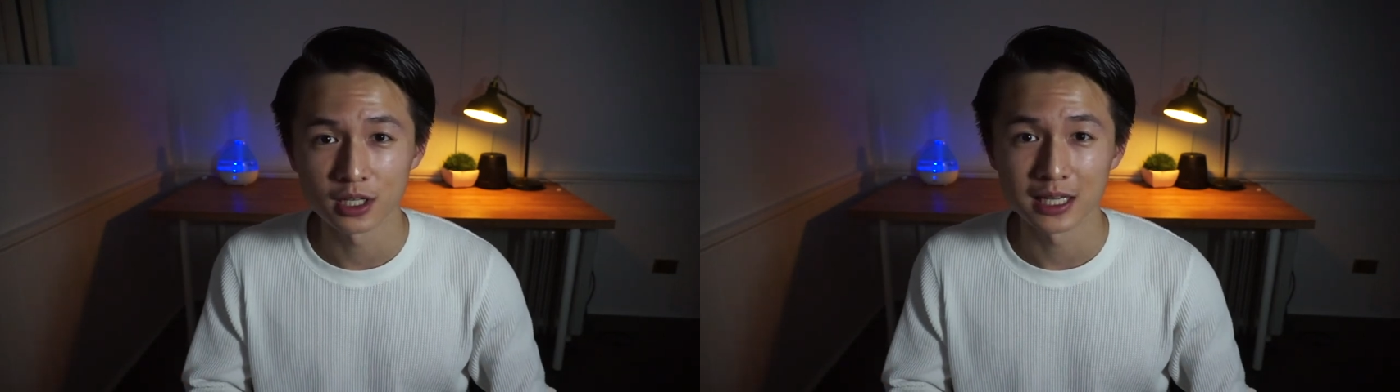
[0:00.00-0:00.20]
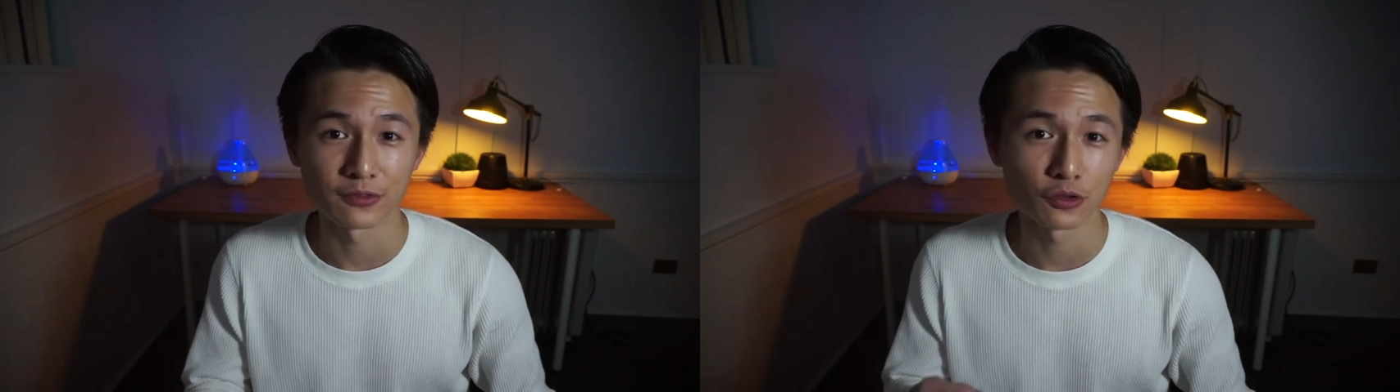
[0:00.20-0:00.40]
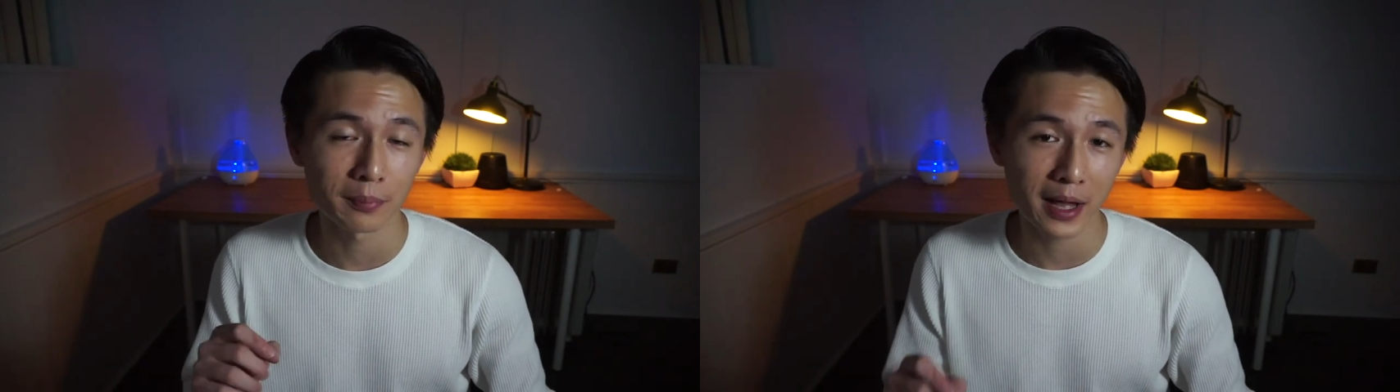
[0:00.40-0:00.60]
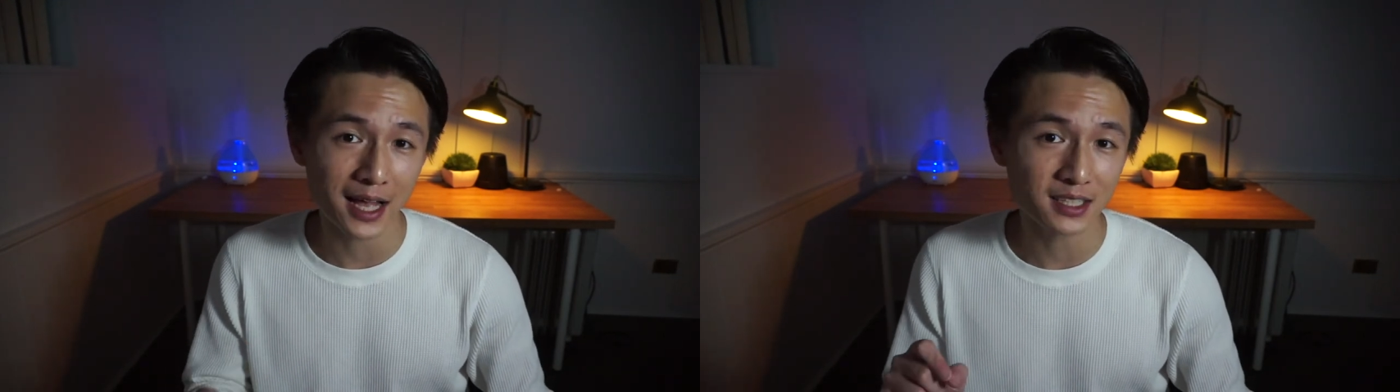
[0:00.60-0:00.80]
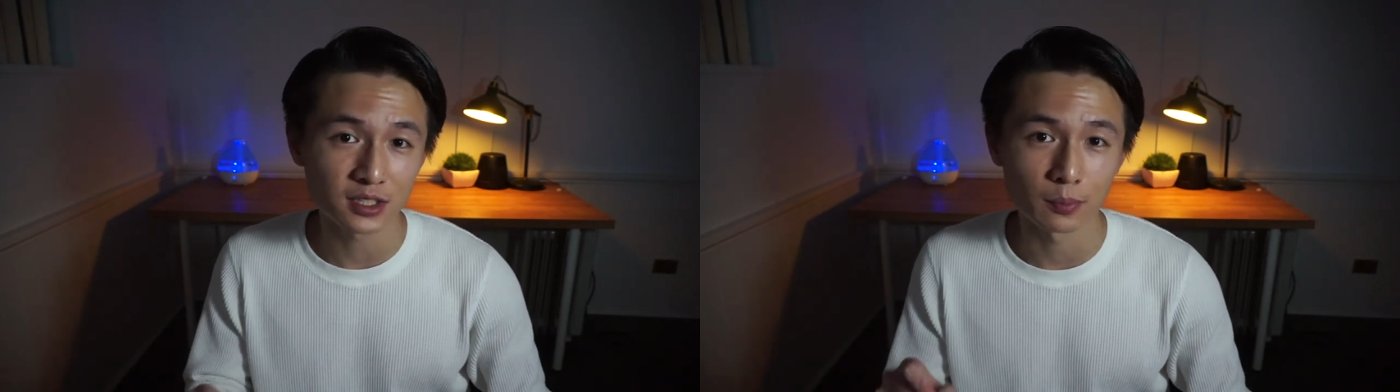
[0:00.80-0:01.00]
if you
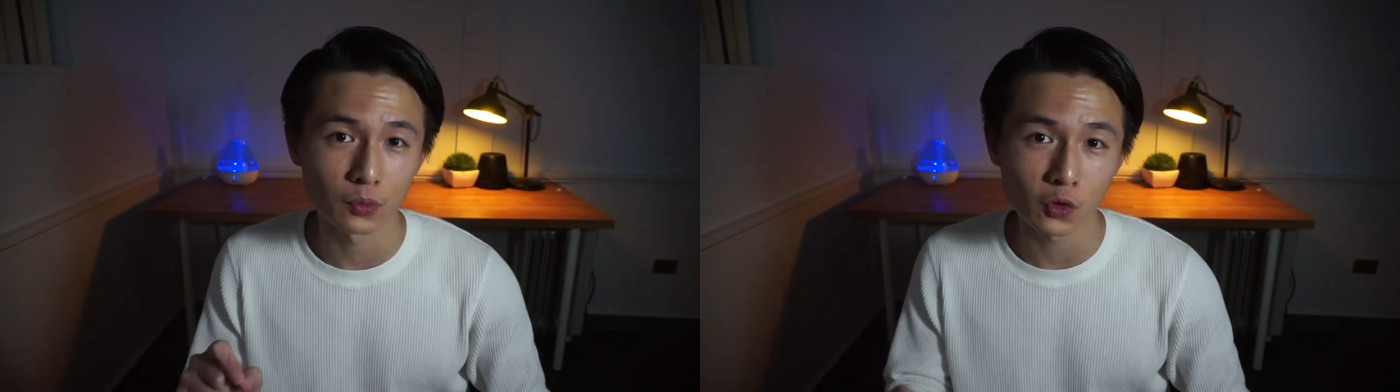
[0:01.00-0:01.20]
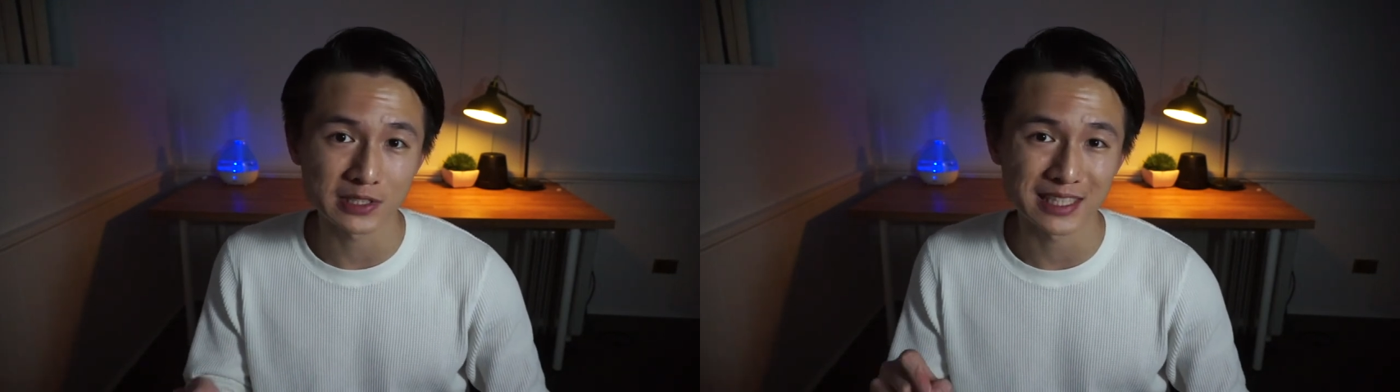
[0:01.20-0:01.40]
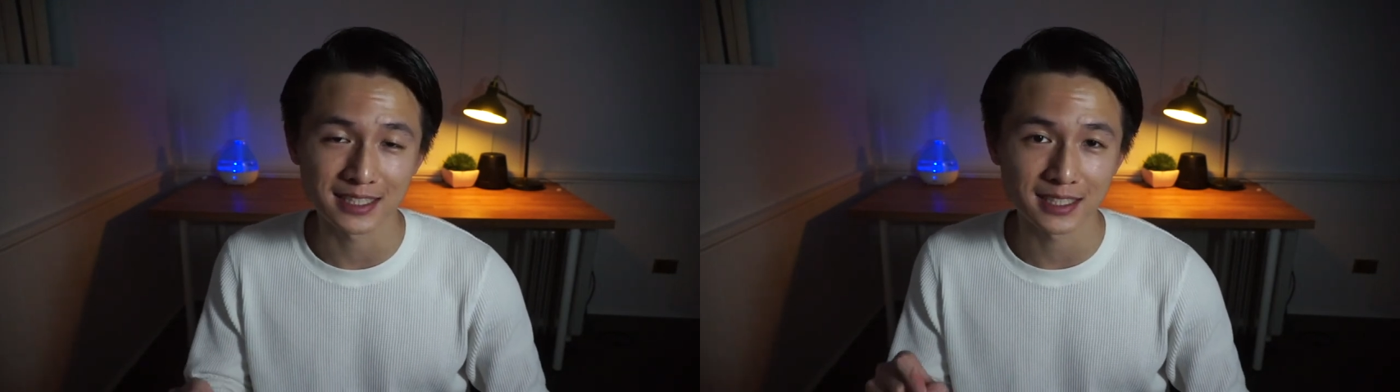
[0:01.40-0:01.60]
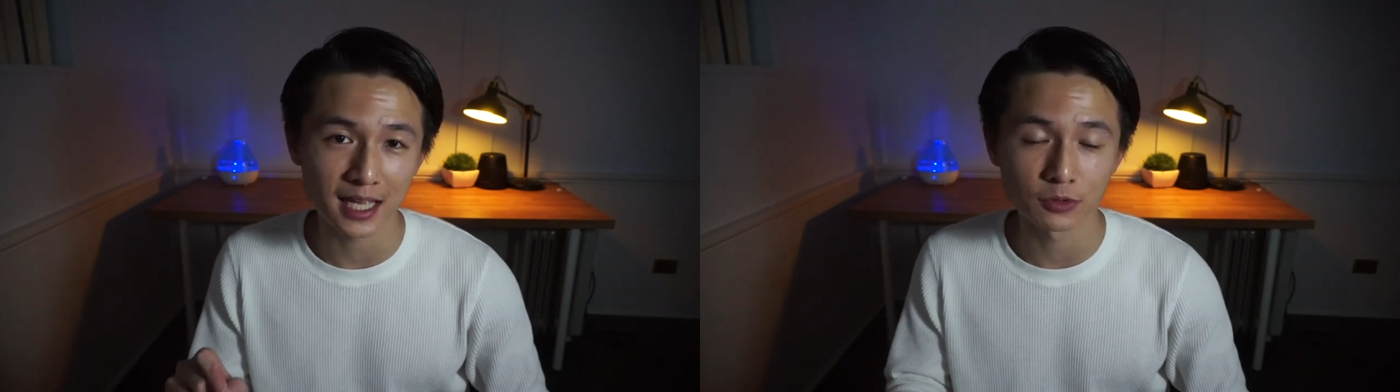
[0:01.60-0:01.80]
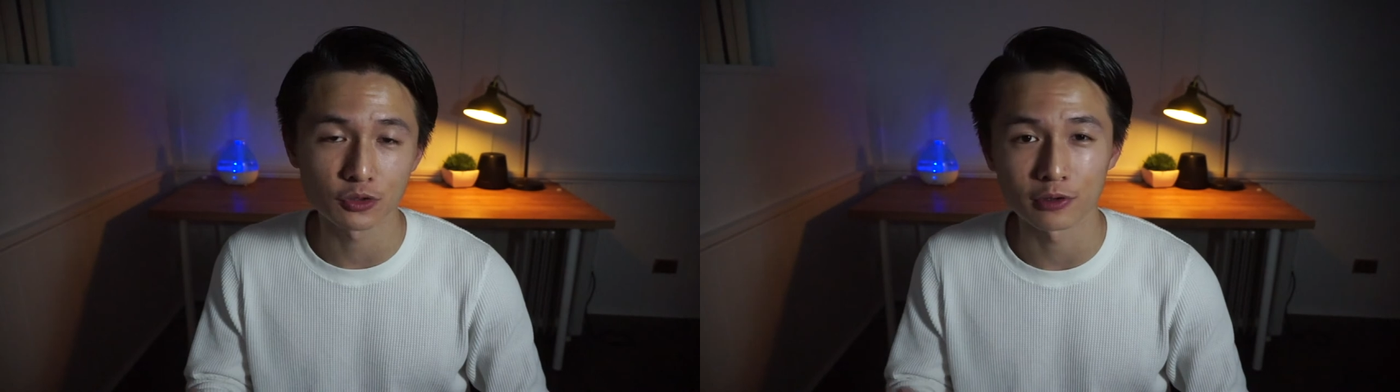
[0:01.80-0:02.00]
pass the board's
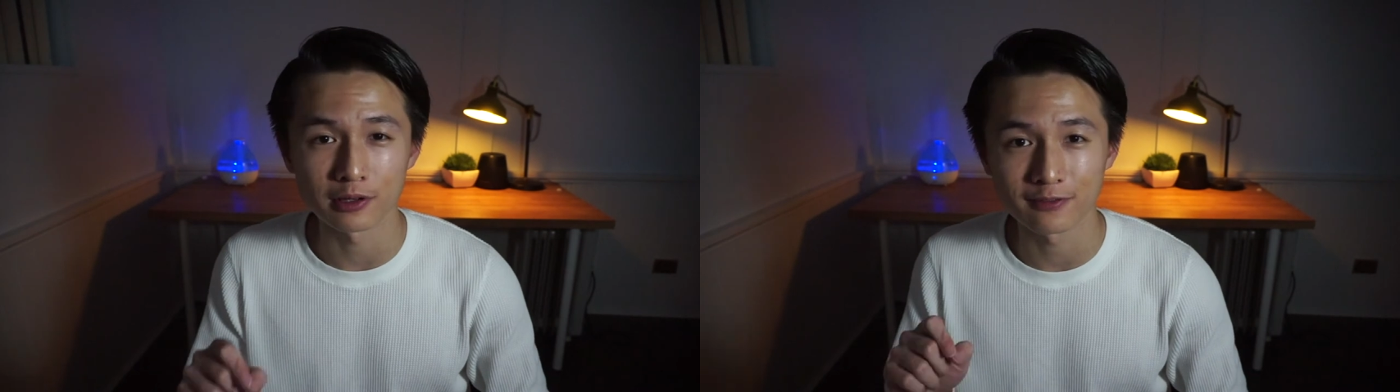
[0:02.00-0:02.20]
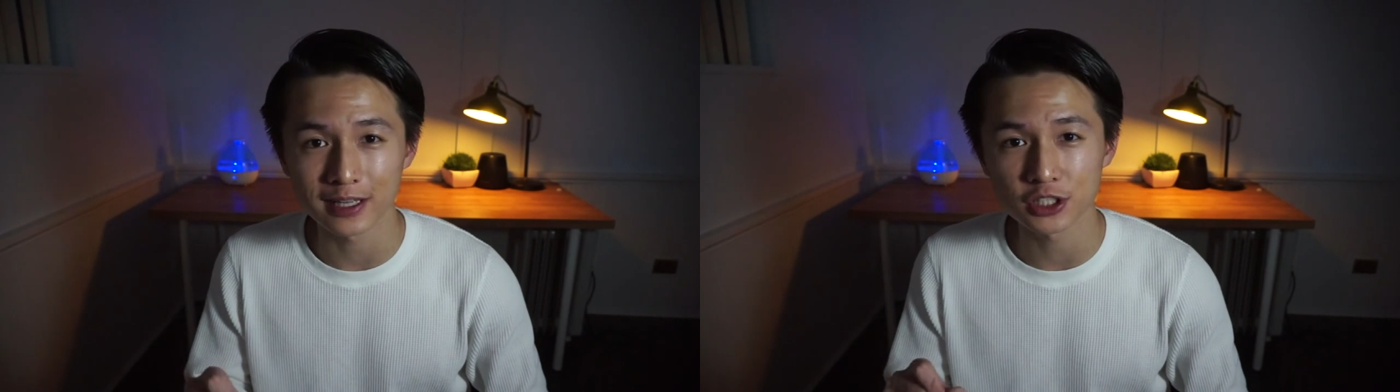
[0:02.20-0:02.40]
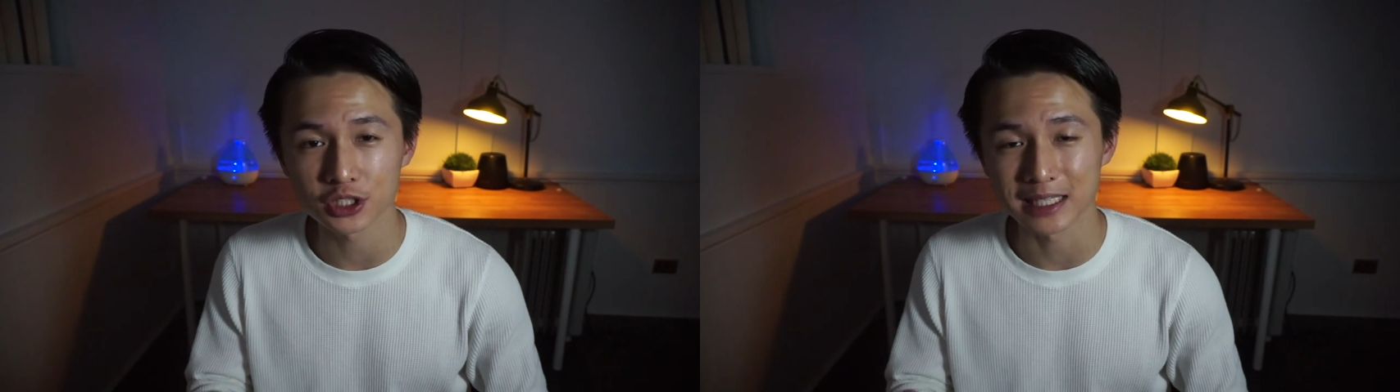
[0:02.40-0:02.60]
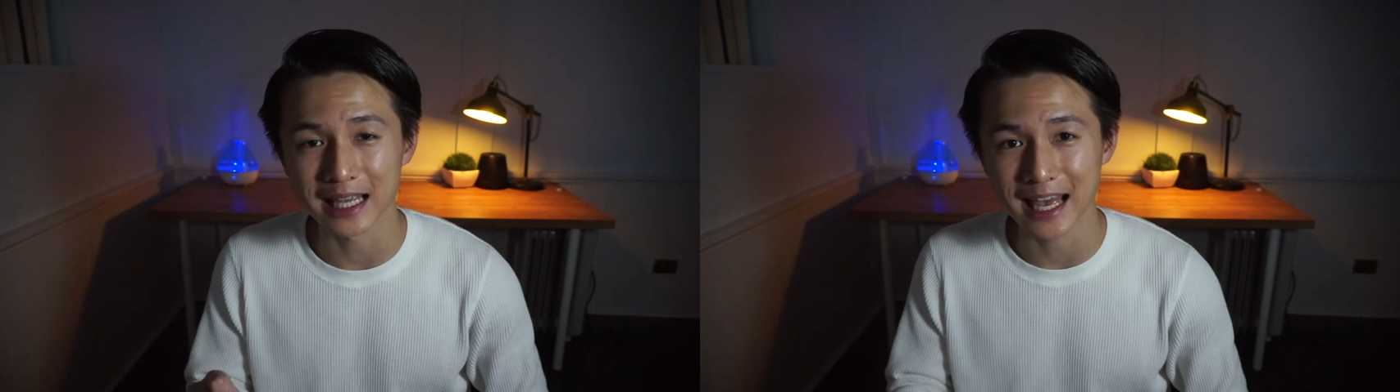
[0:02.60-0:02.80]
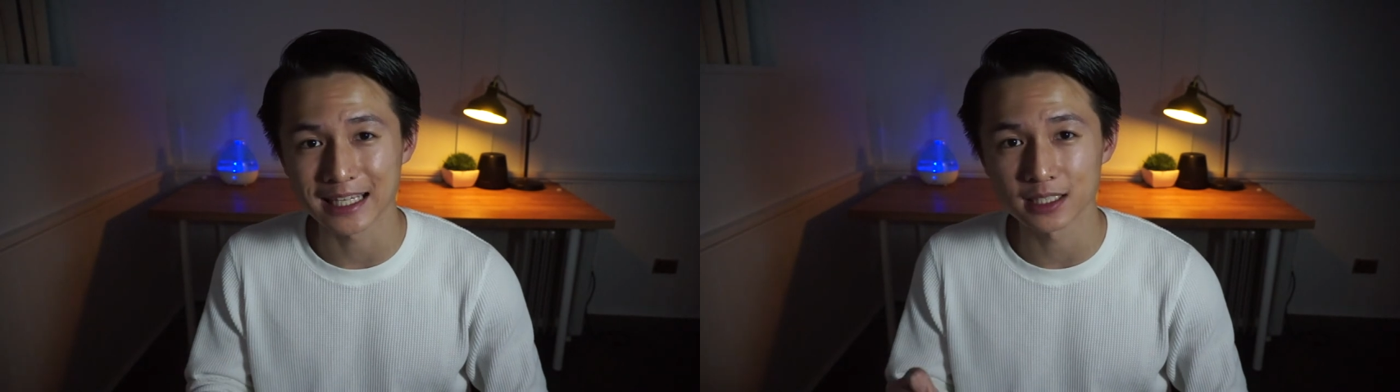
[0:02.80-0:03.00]
exam, you will eventually
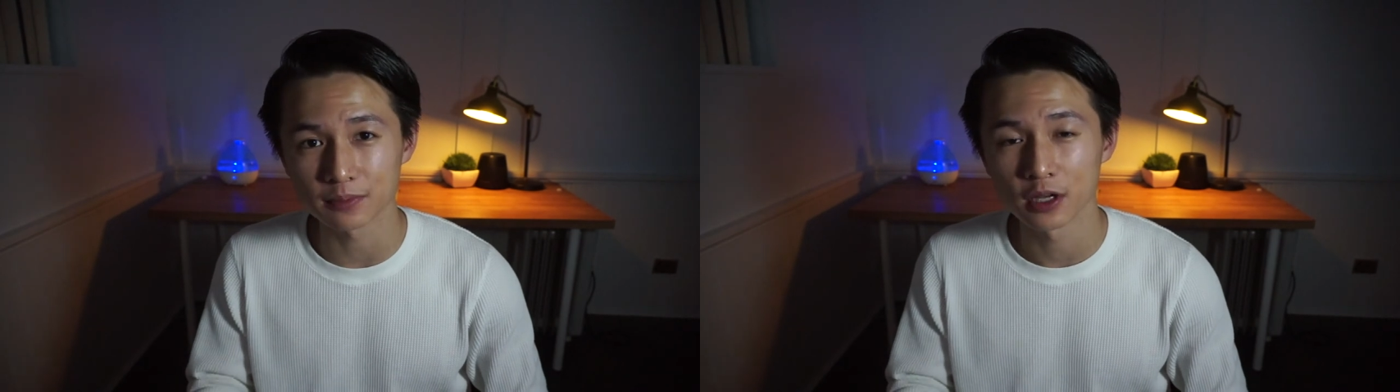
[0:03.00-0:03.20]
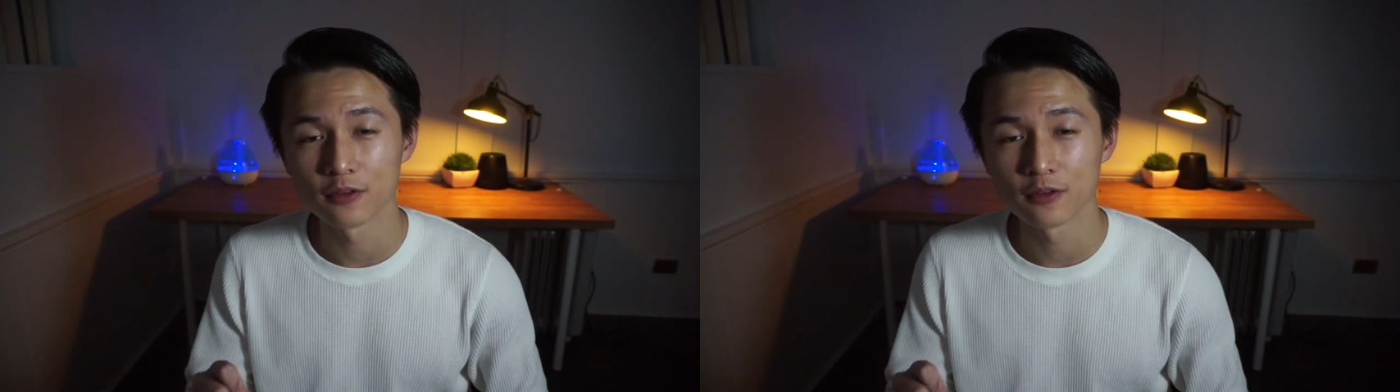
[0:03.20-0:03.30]
end up